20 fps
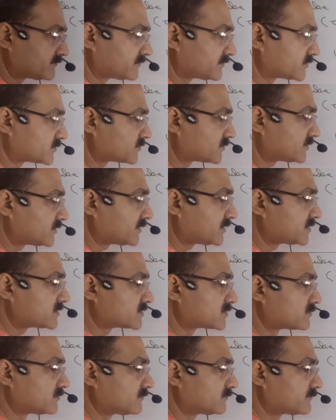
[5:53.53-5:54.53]
so there is
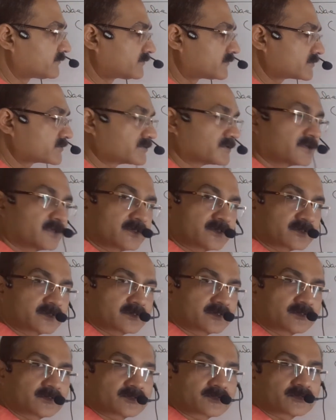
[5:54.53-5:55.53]
no force on it,
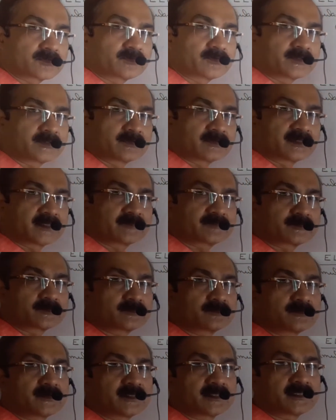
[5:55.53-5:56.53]
so we don't have to
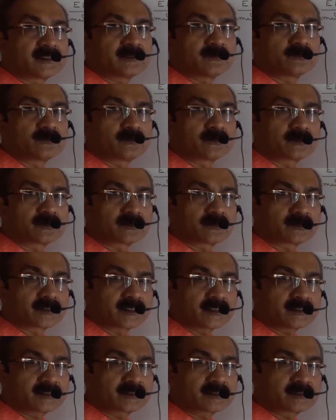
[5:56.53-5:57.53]
do any work on
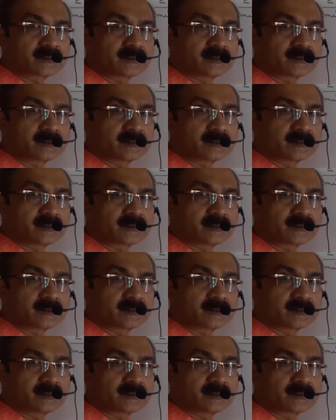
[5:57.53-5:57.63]
it.